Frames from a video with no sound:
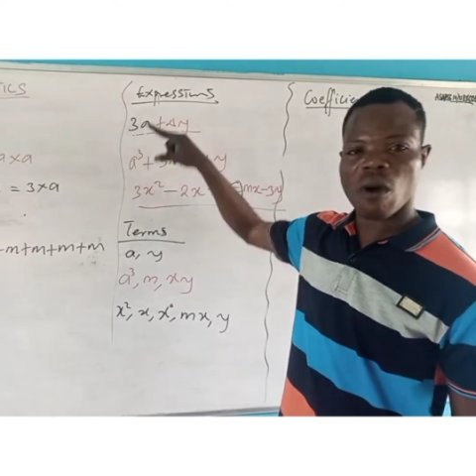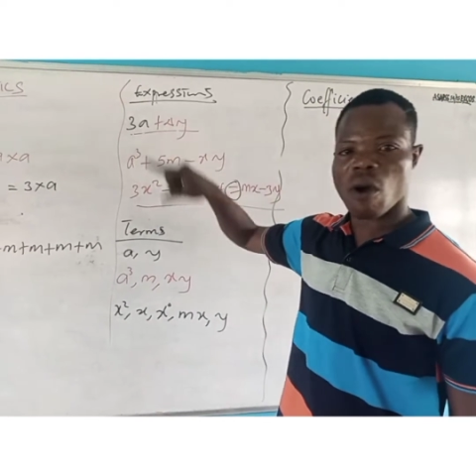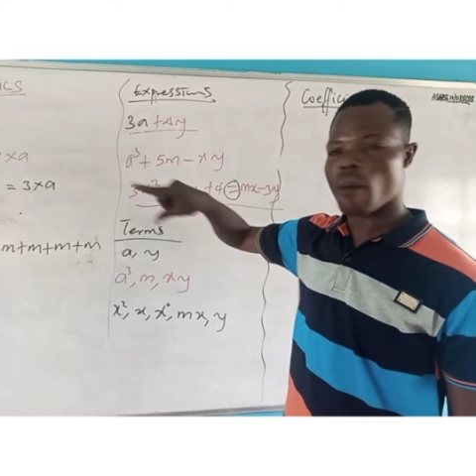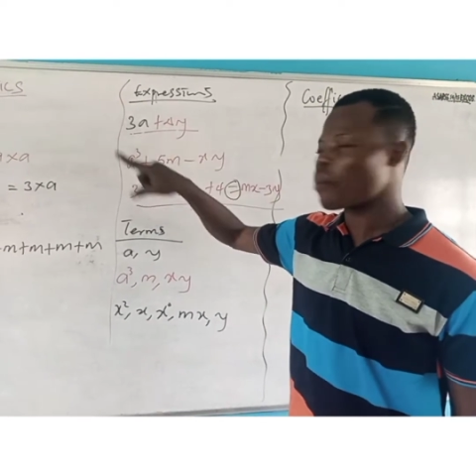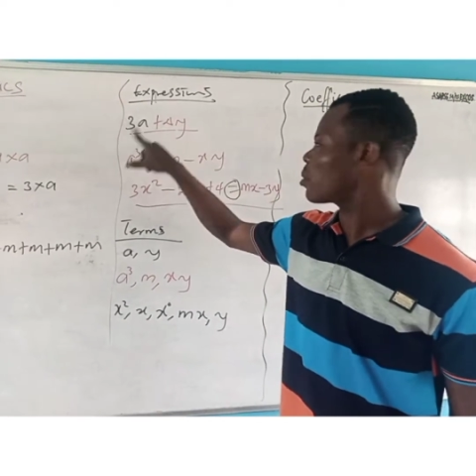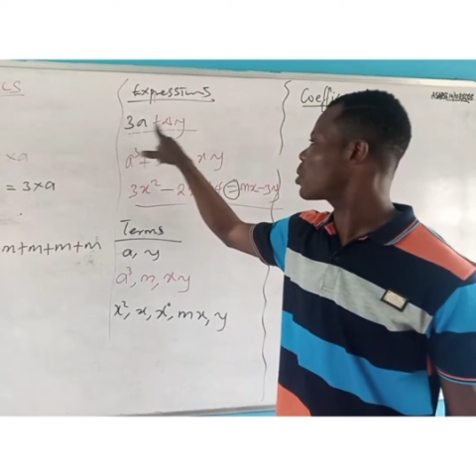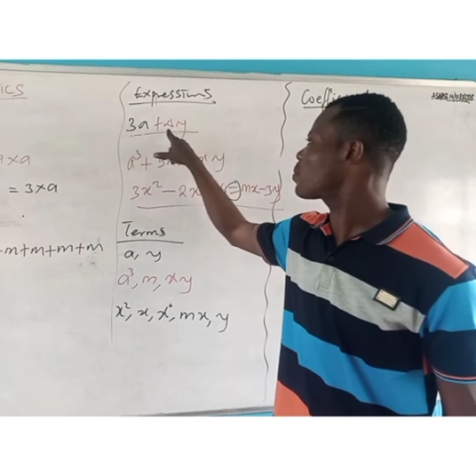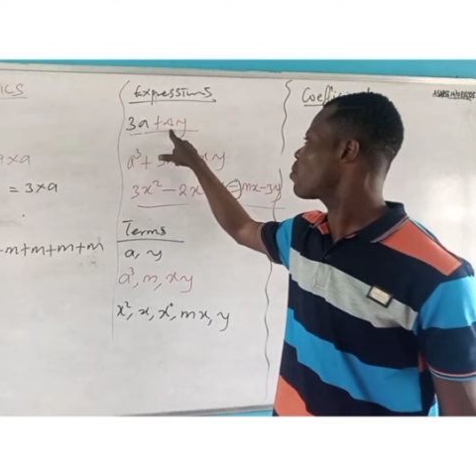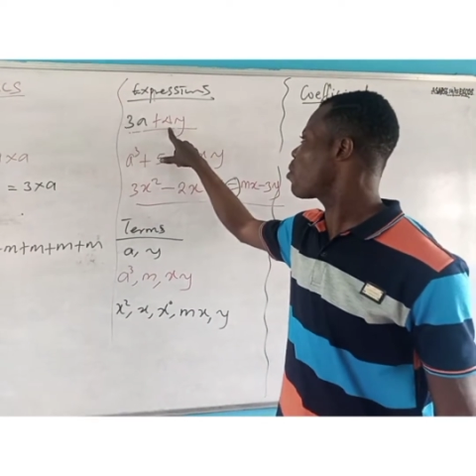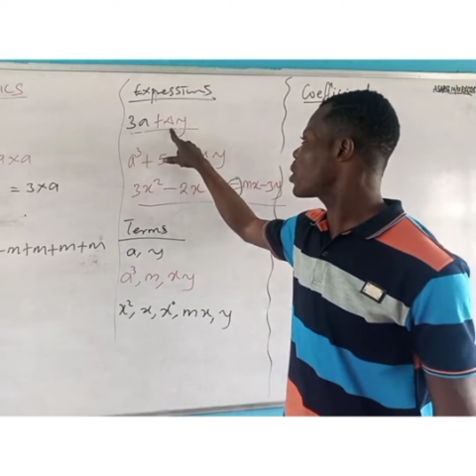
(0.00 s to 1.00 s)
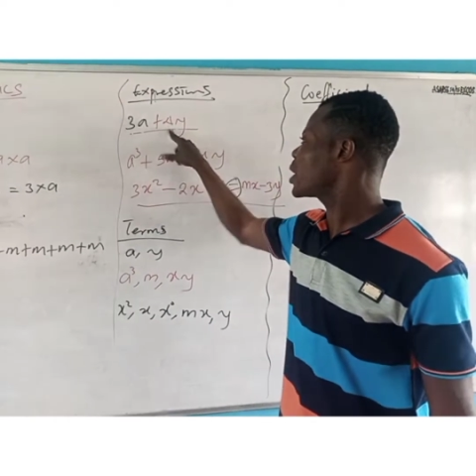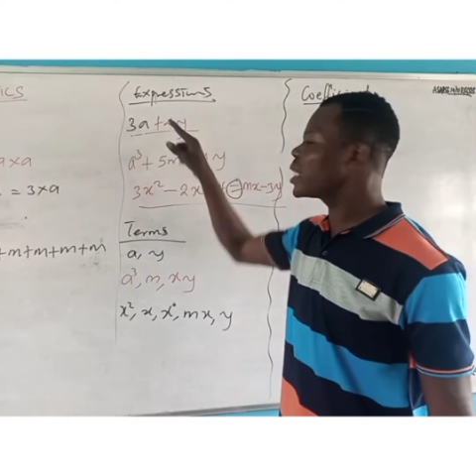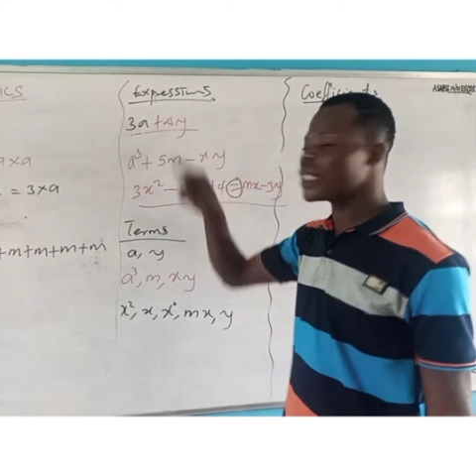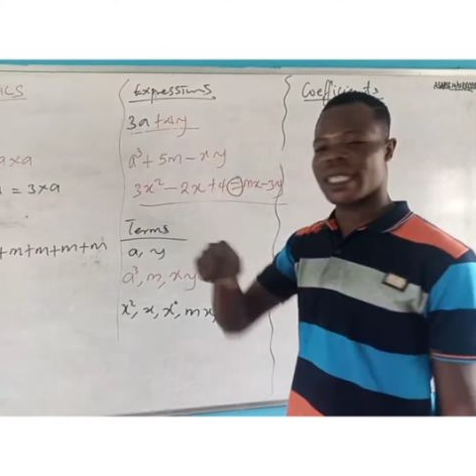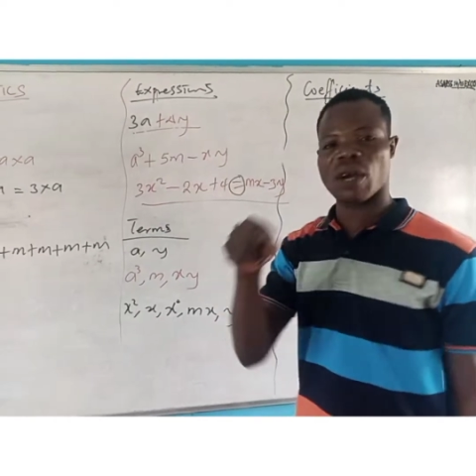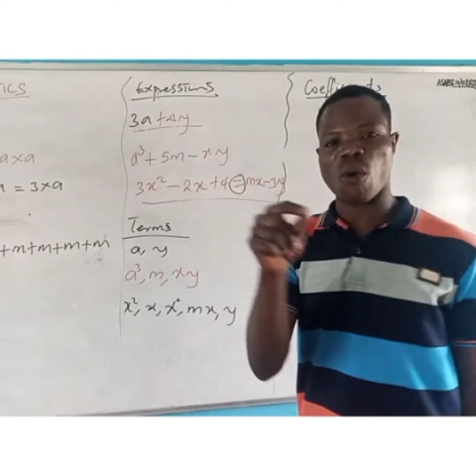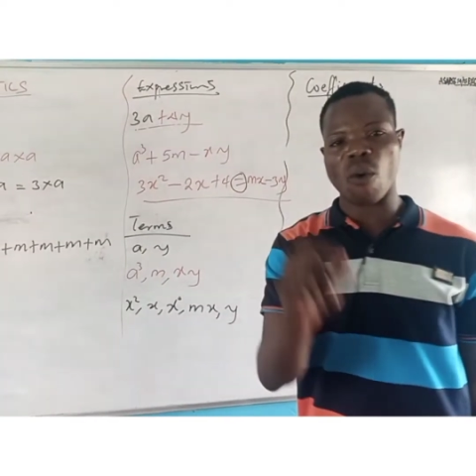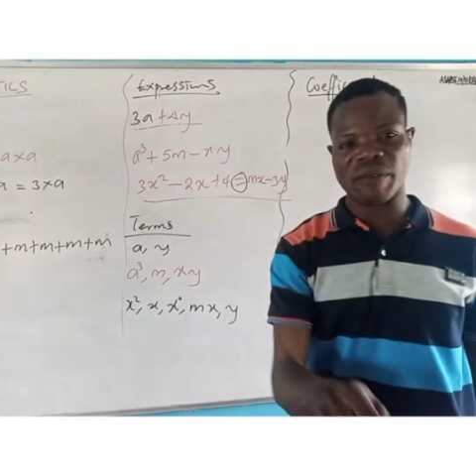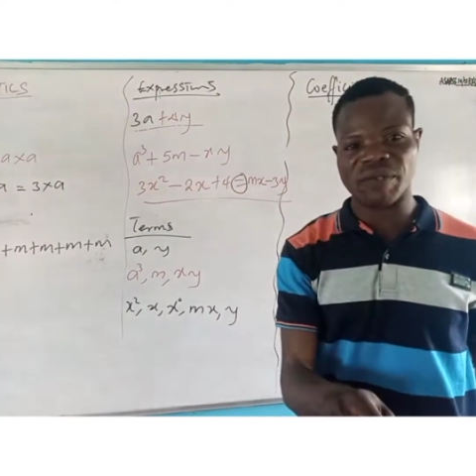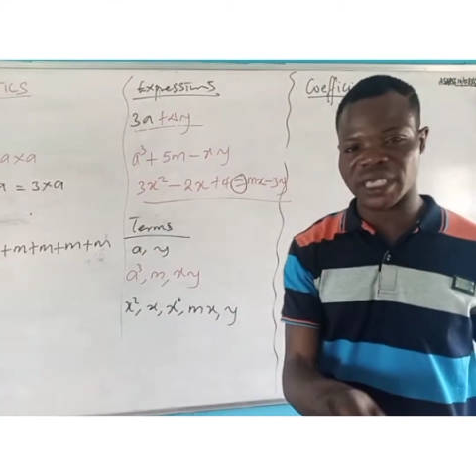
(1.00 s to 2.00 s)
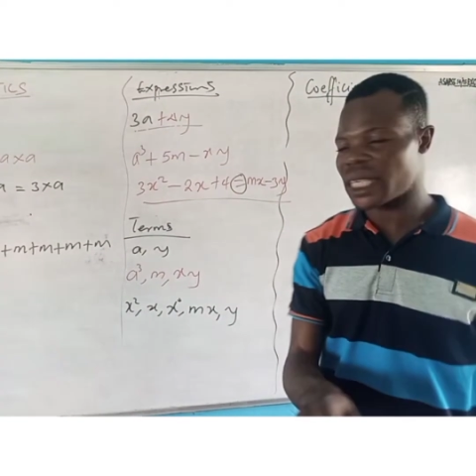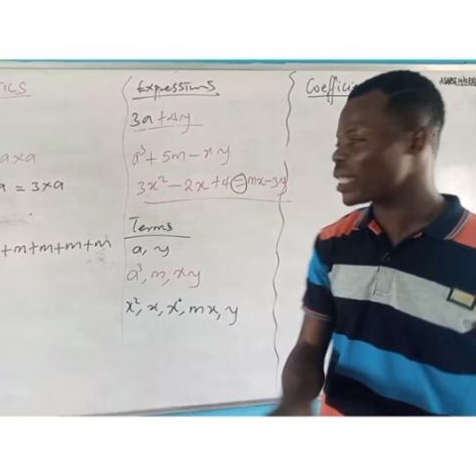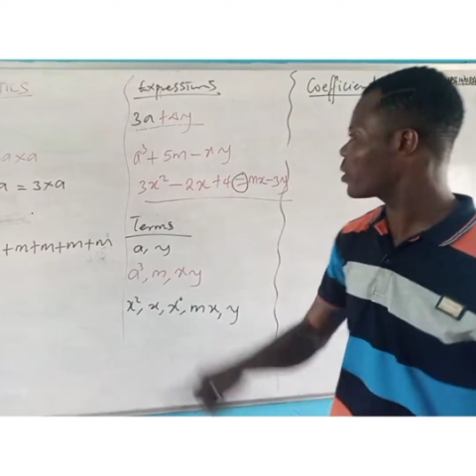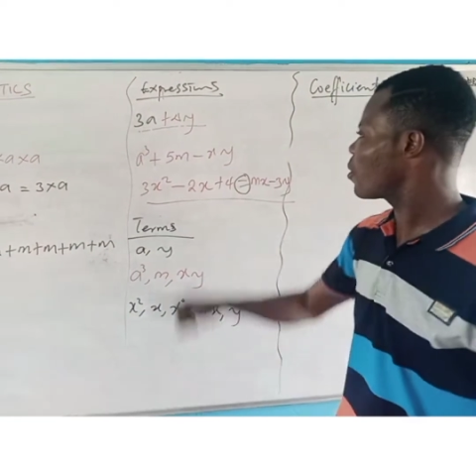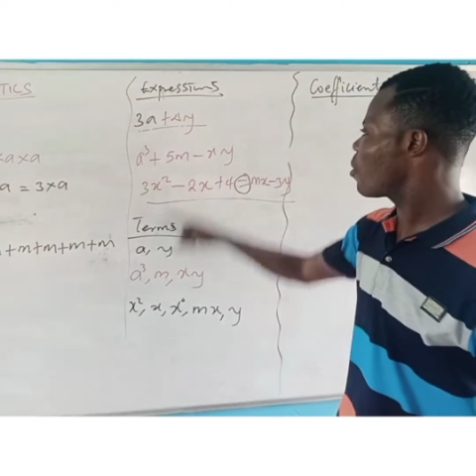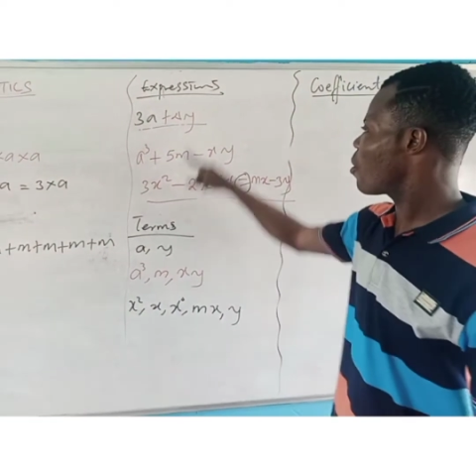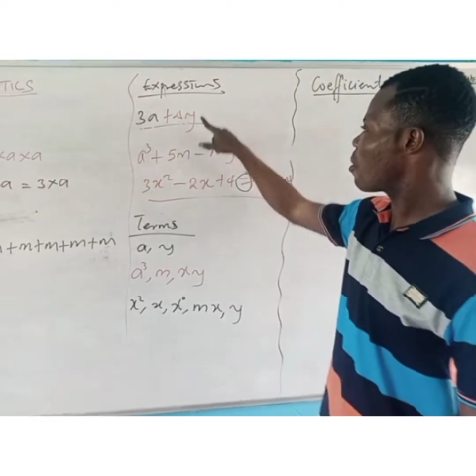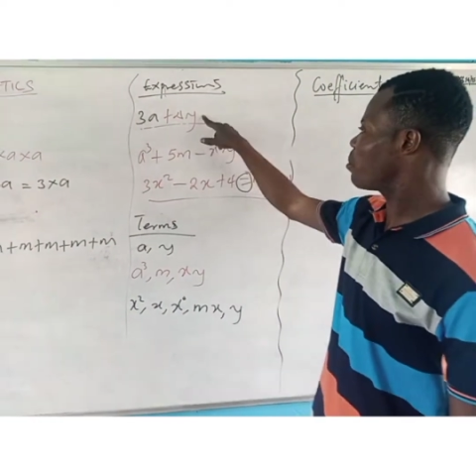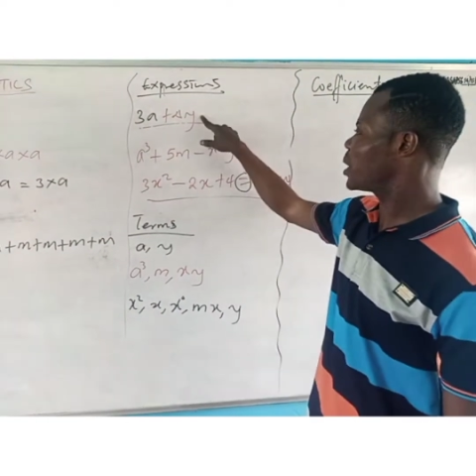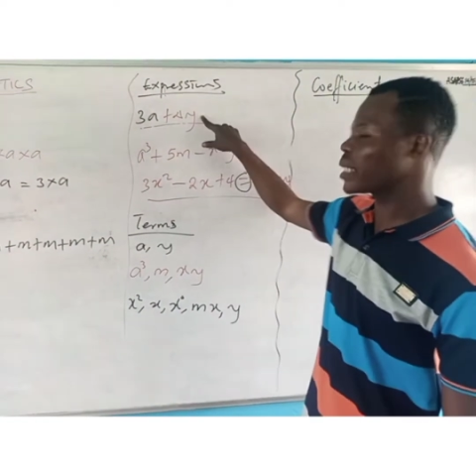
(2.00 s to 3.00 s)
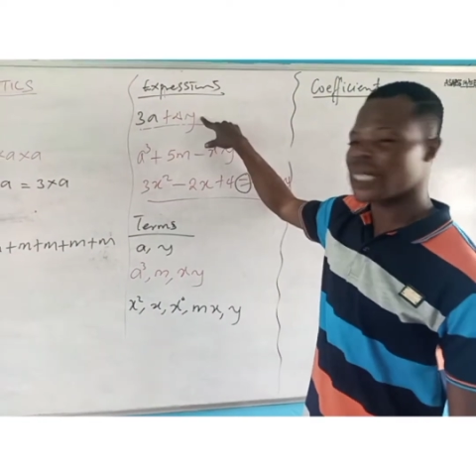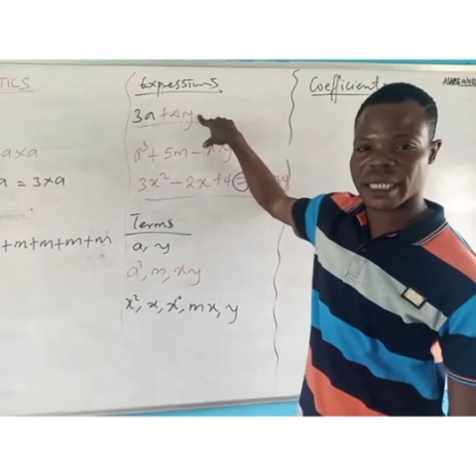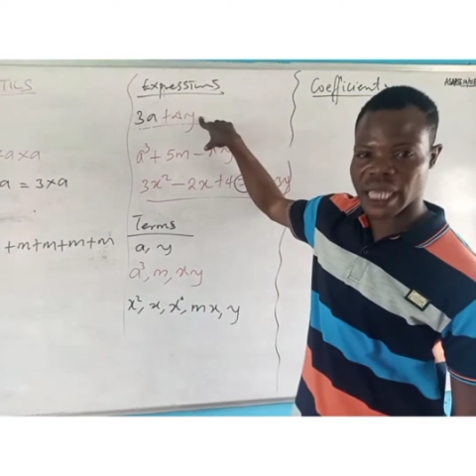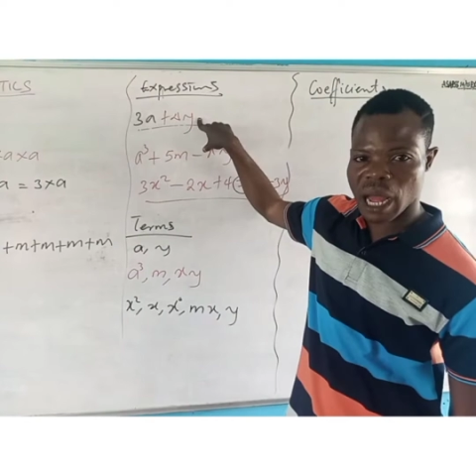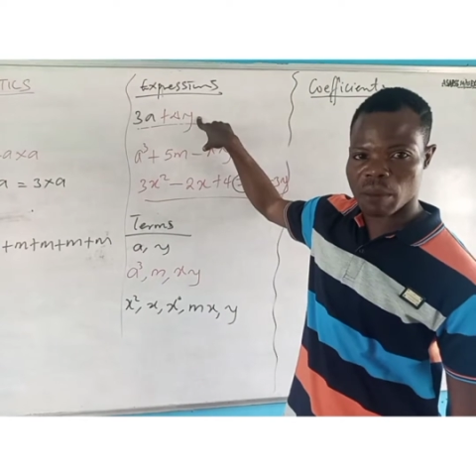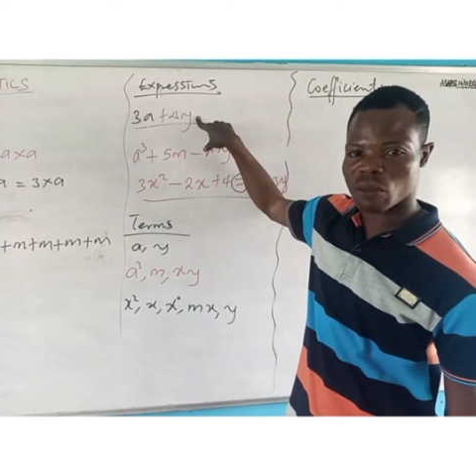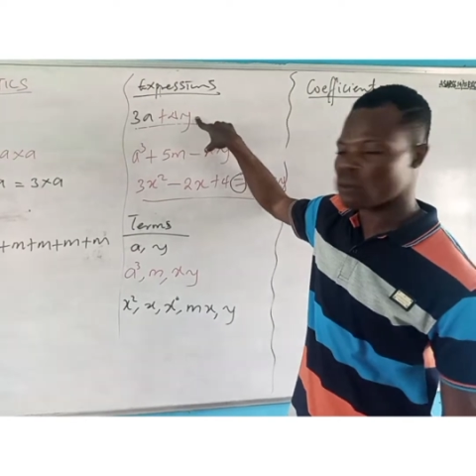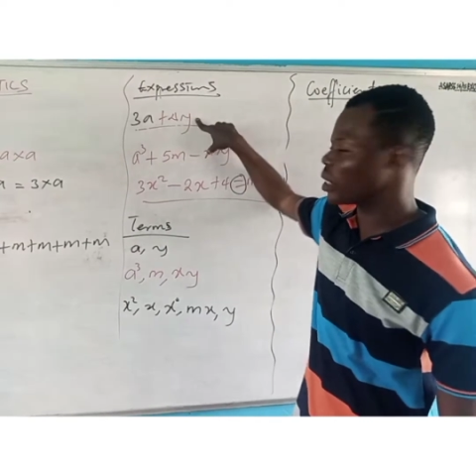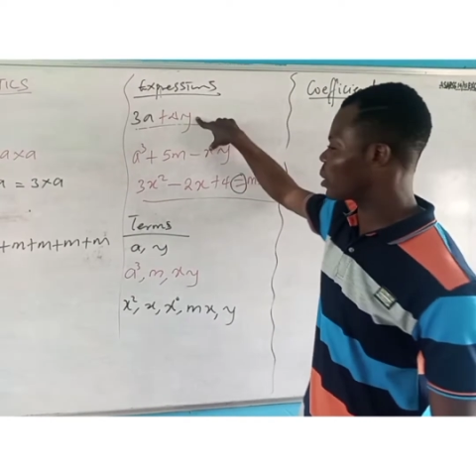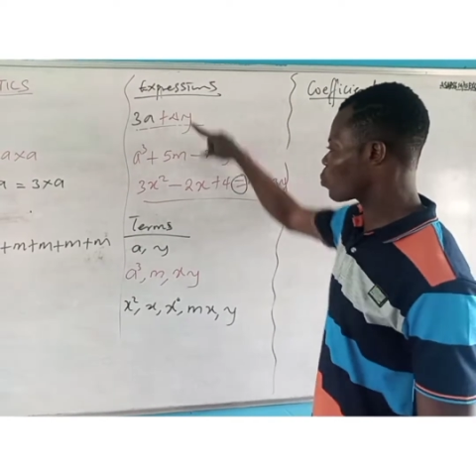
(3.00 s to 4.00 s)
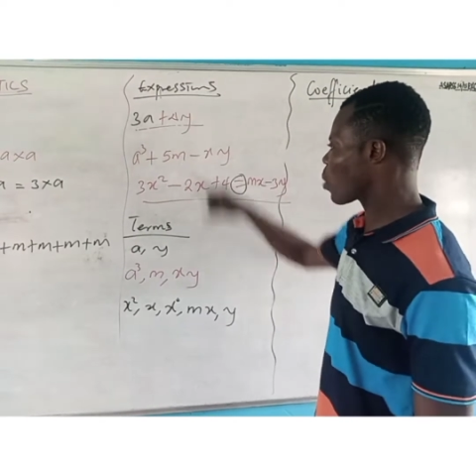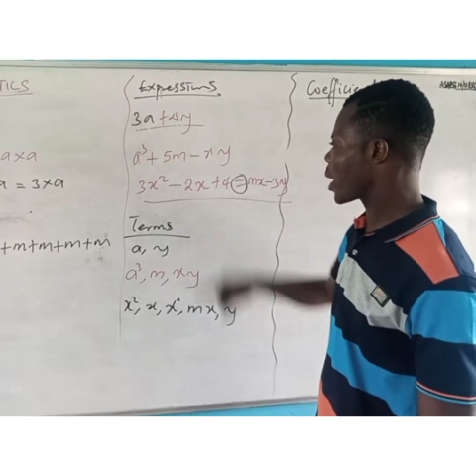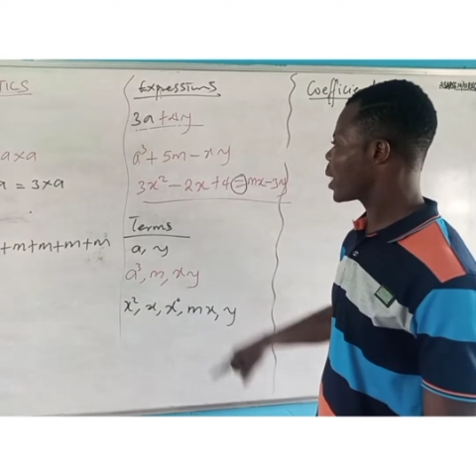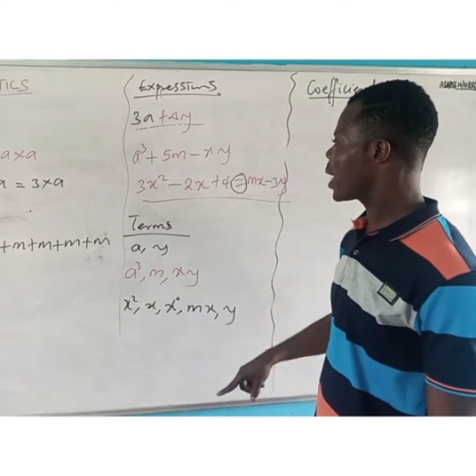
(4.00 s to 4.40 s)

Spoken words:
or plus 4 is the coefficient of this term, which is y.